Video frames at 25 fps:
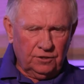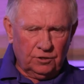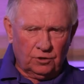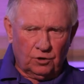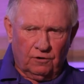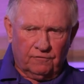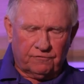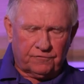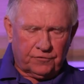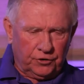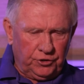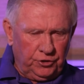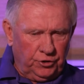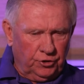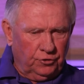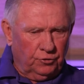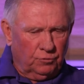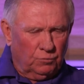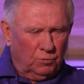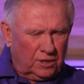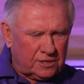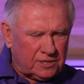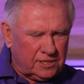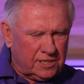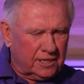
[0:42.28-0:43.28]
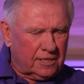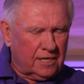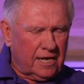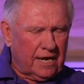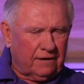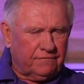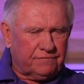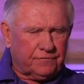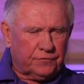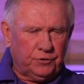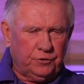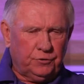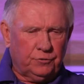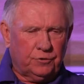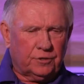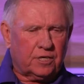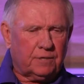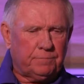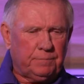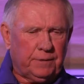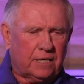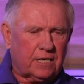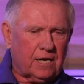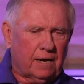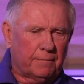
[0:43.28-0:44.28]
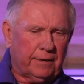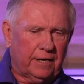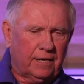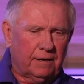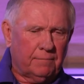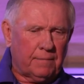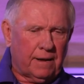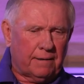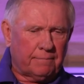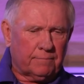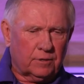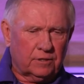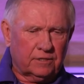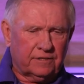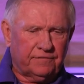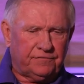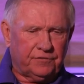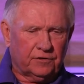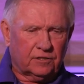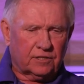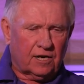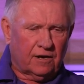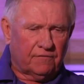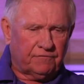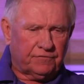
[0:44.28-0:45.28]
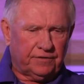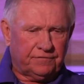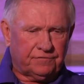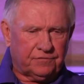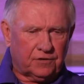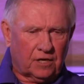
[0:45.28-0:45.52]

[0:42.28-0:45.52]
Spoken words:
You know, for you, what's it like for you to becoming a member of the Philadelphia